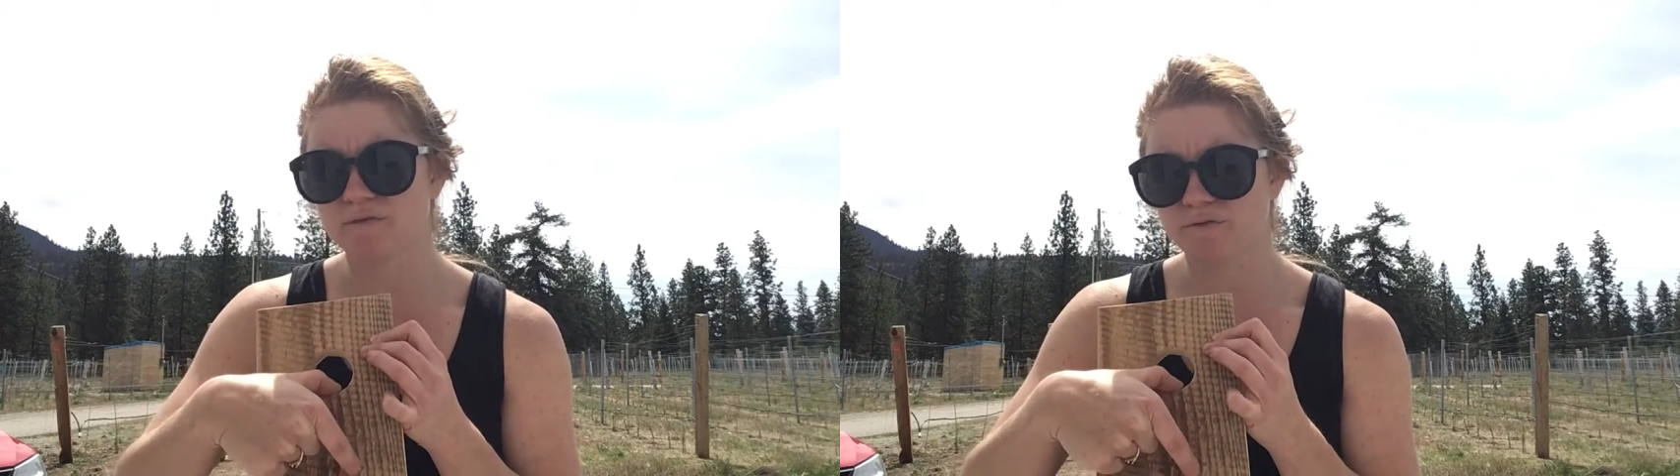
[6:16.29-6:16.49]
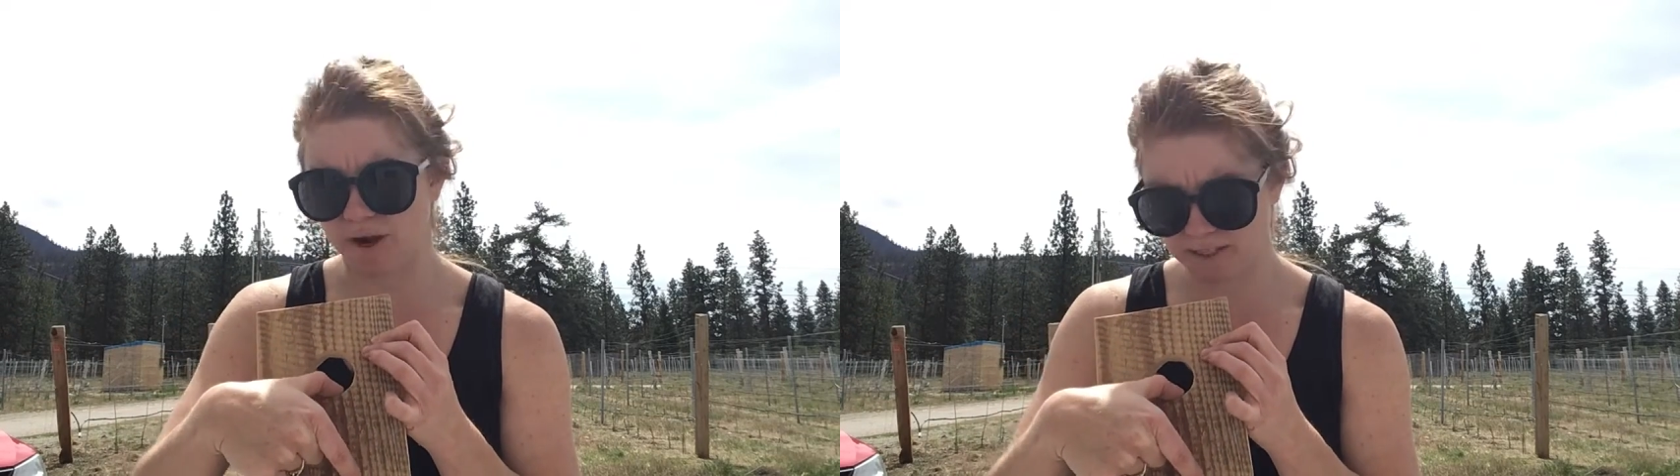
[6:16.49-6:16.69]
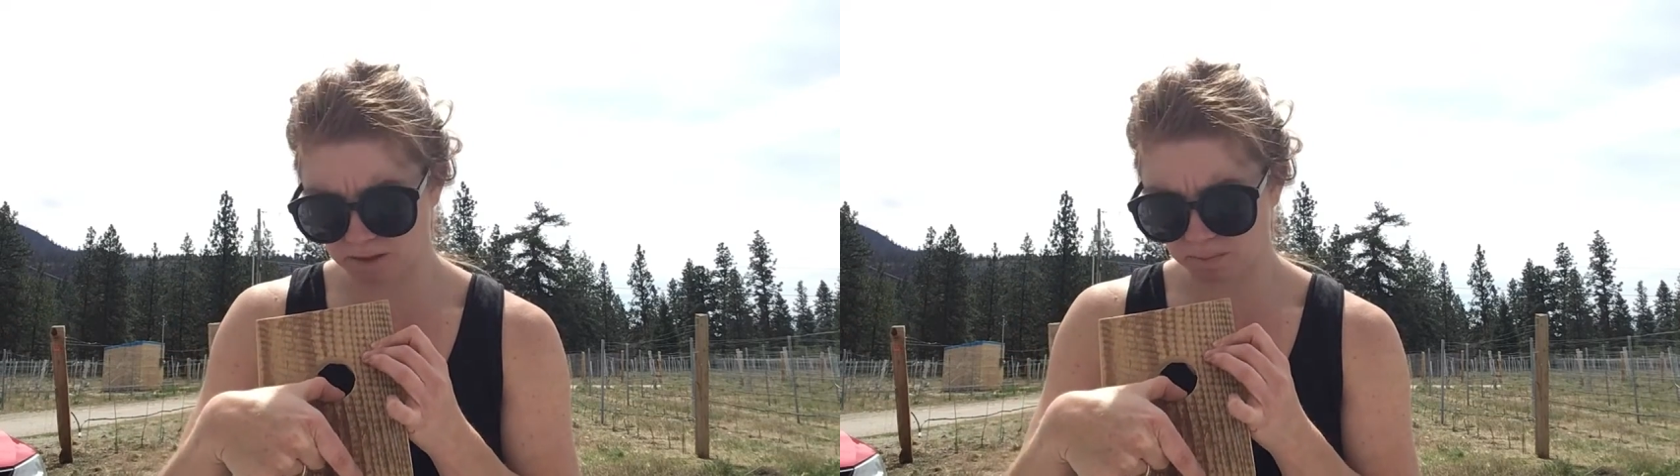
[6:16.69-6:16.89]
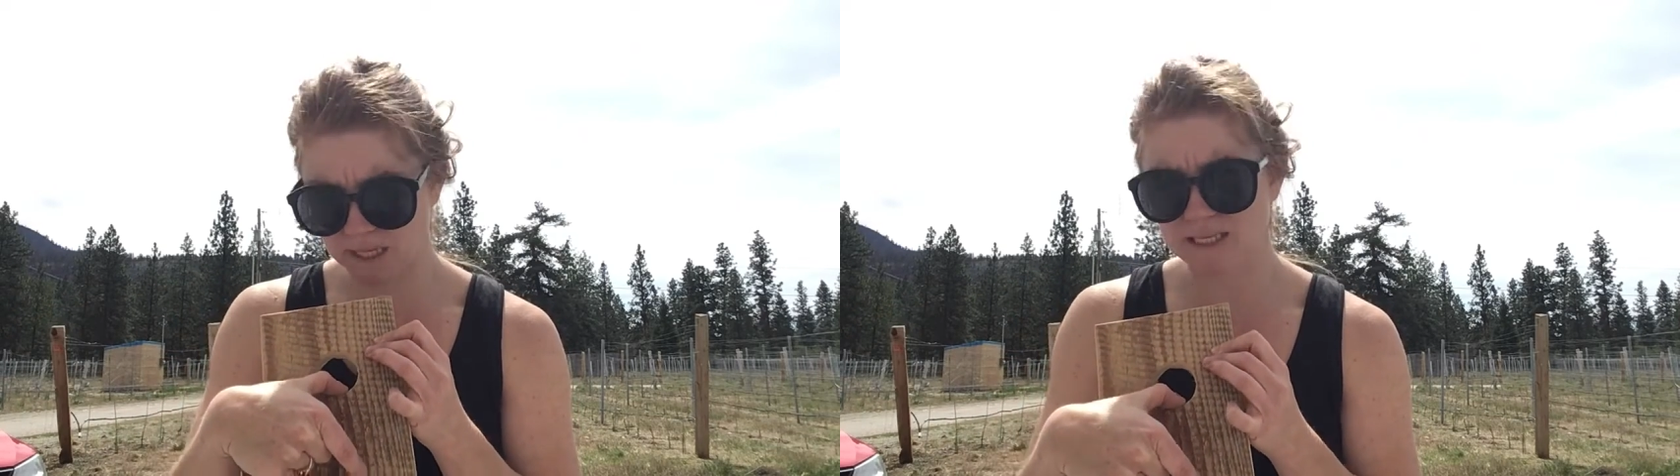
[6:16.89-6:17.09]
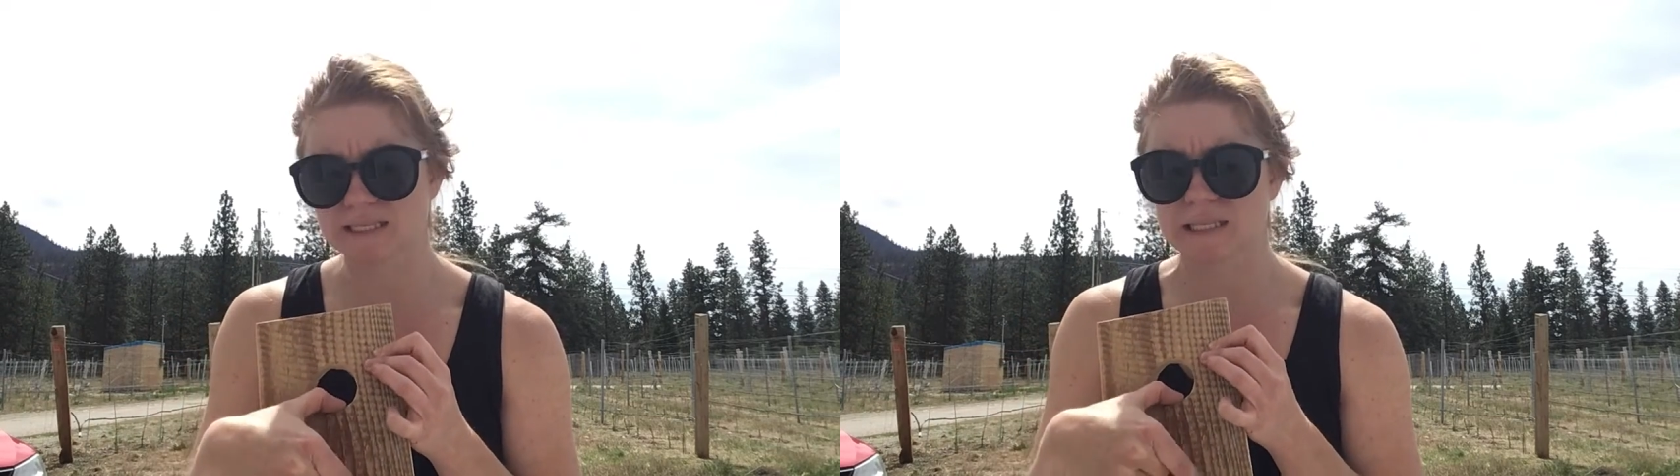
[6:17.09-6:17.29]
front
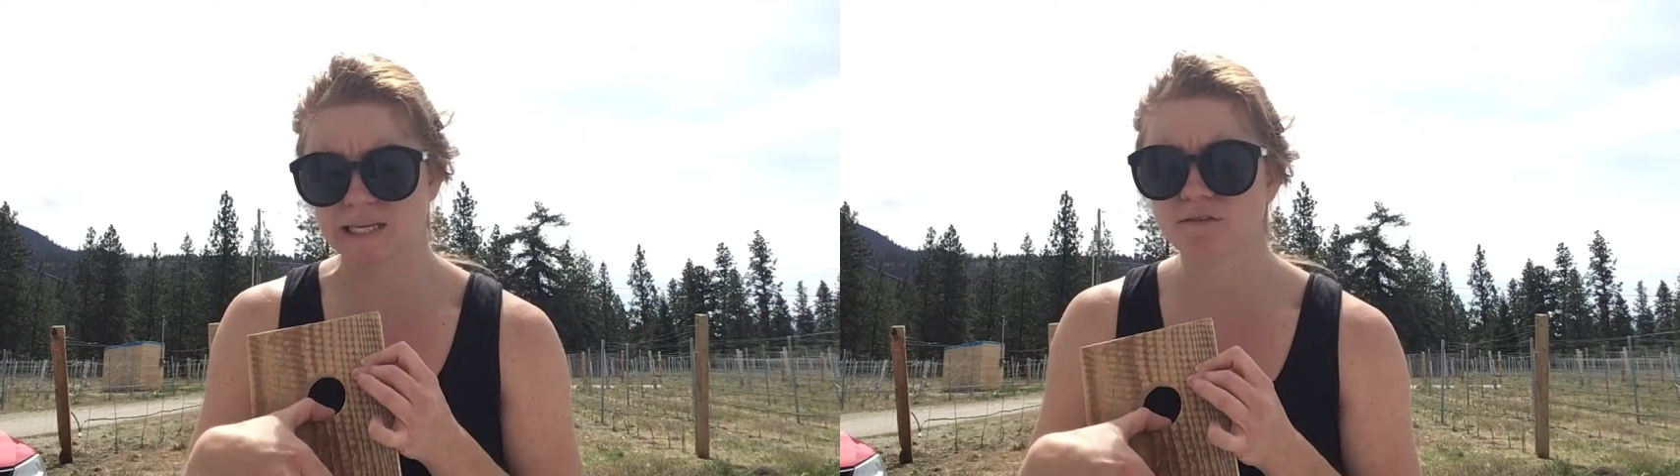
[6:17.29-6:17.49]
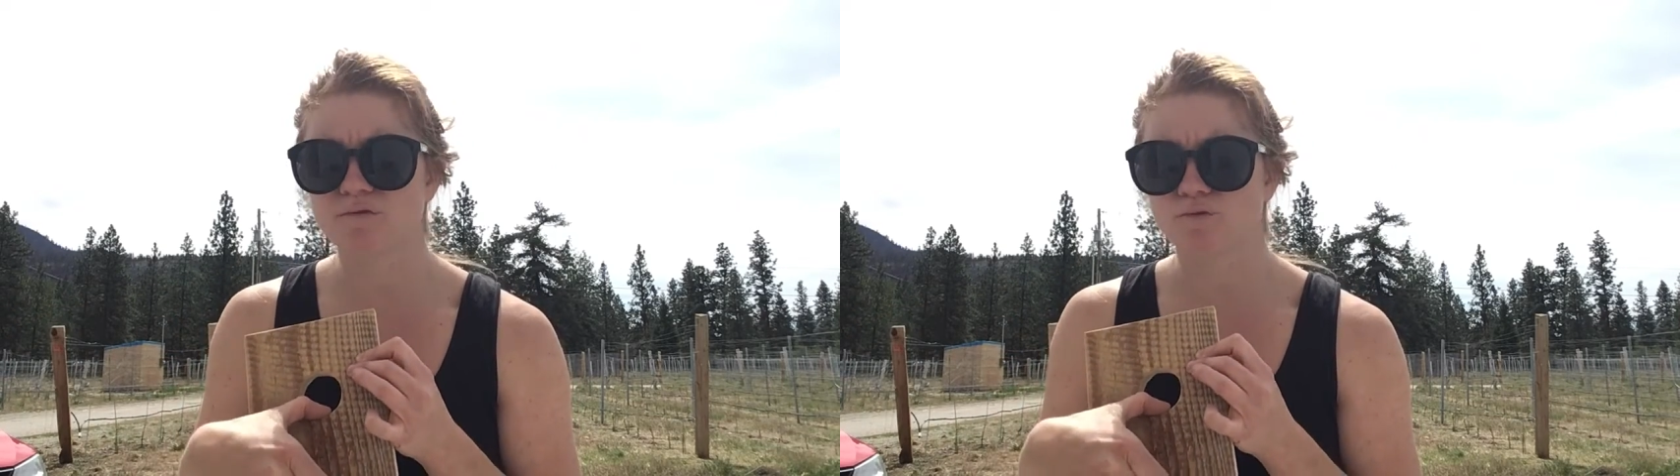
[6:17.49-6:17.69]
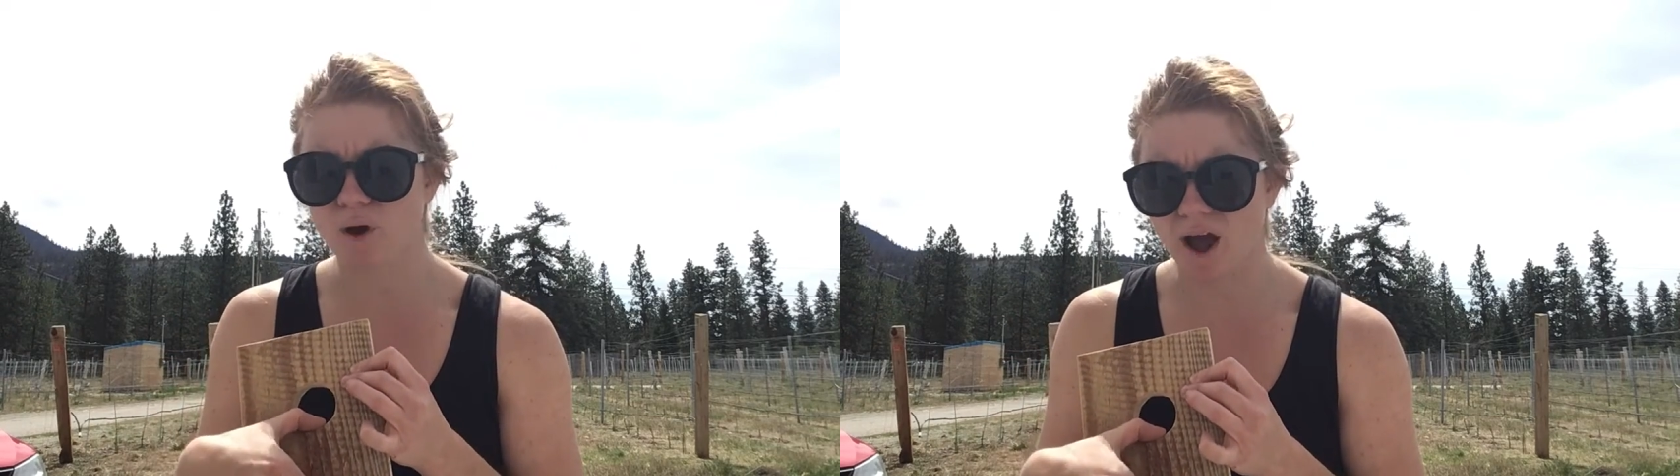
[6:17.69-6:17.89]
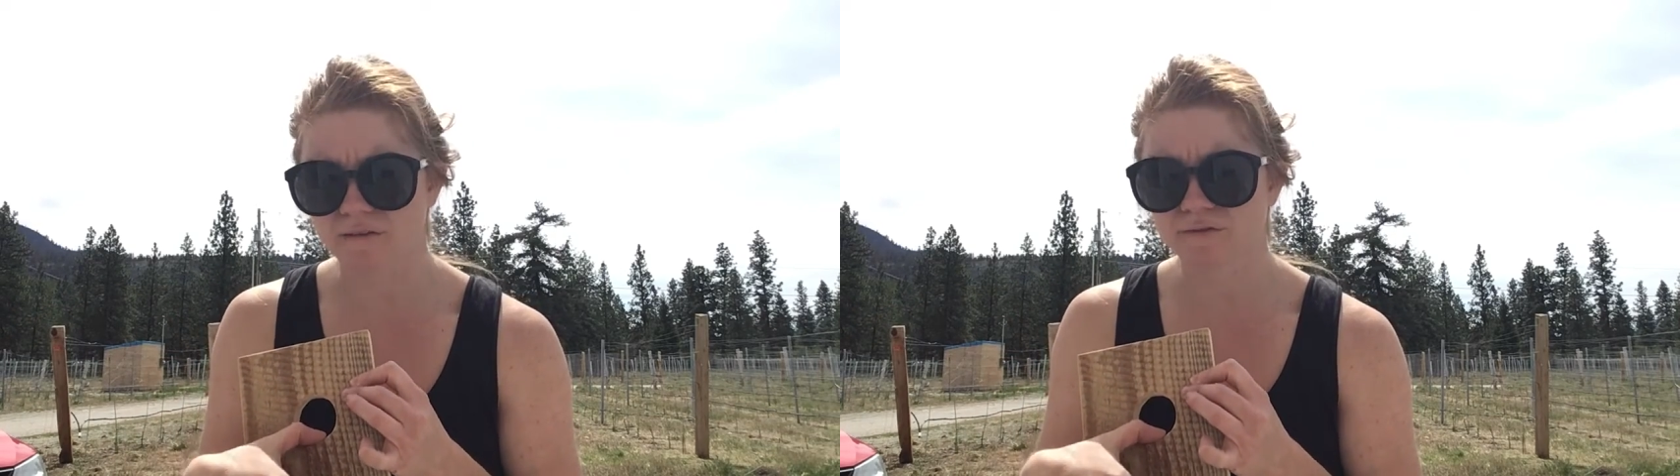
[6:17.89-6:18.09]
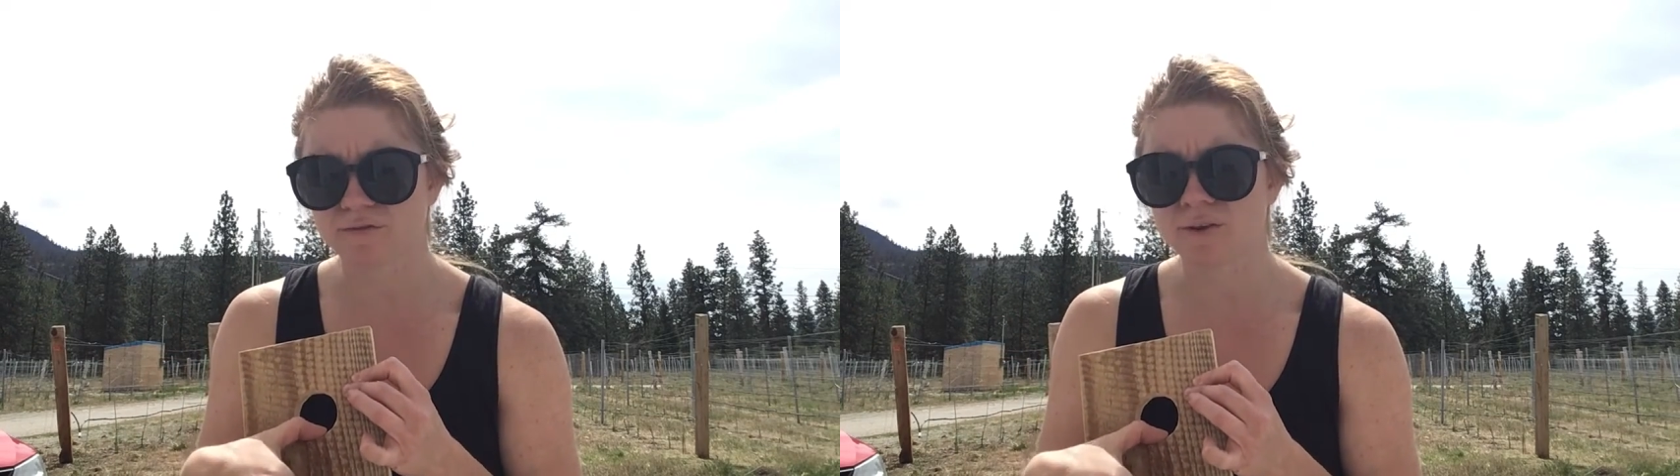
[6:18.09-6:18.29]
piece, leave
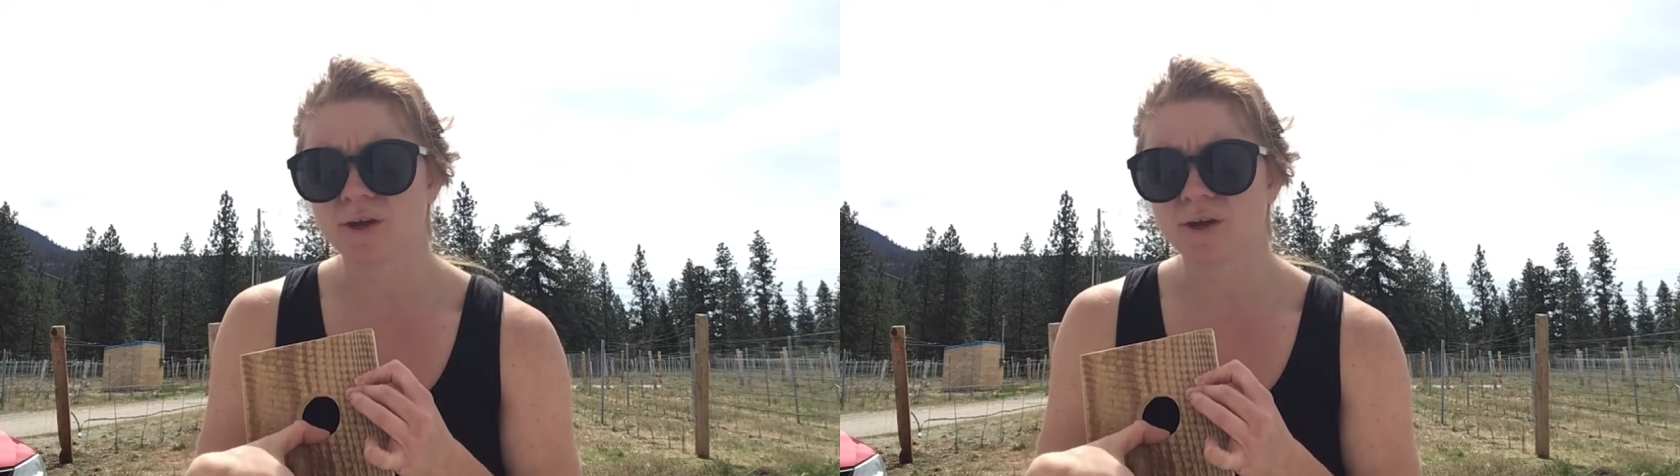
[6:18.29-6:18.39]
rough,